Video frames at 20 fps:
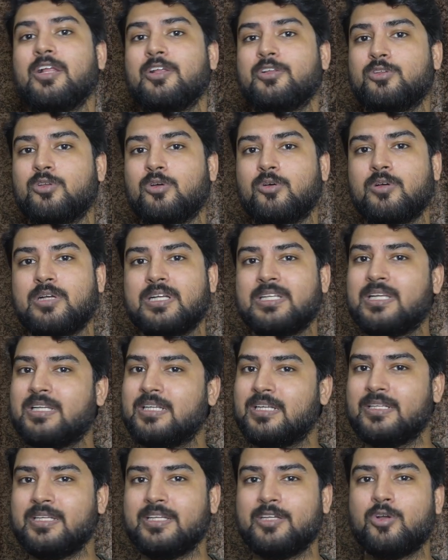So in
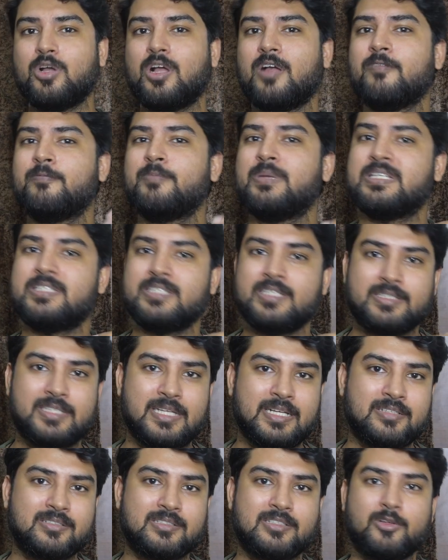LLD, you have basic
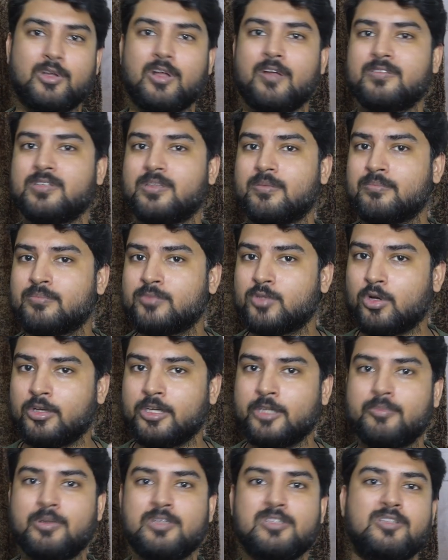things, you have some
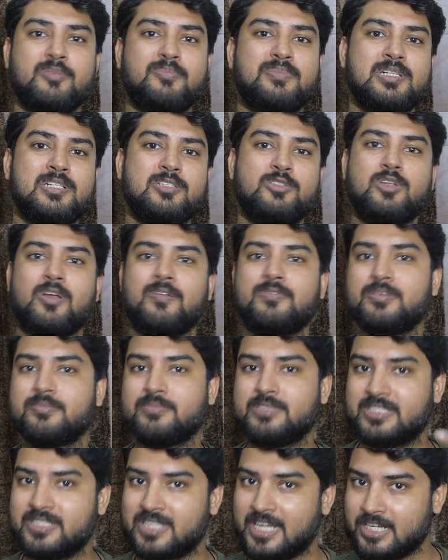solid principles, you have some
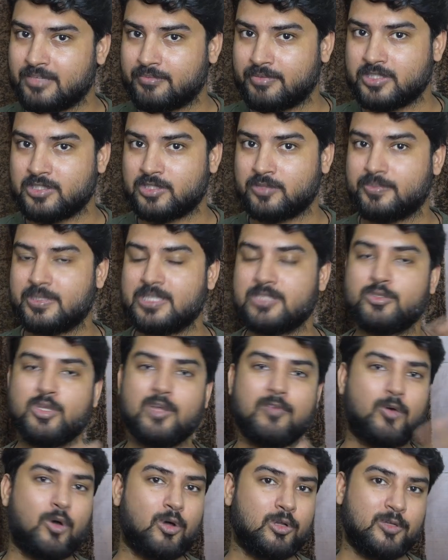design principles, you
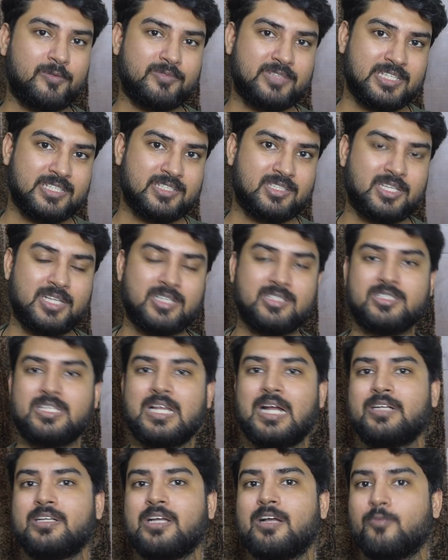have all of these things
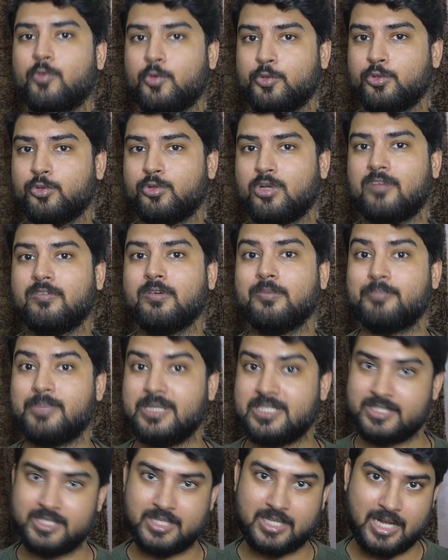that I want you to have a
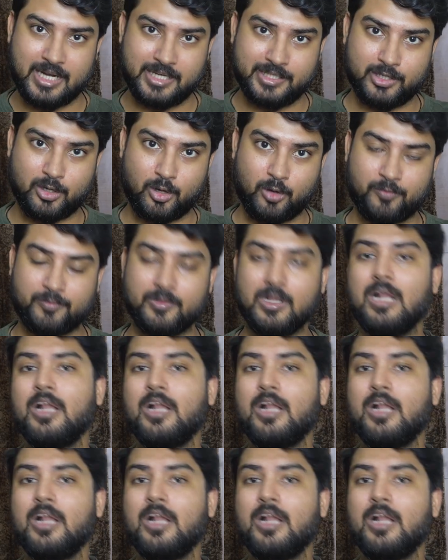basic idea of.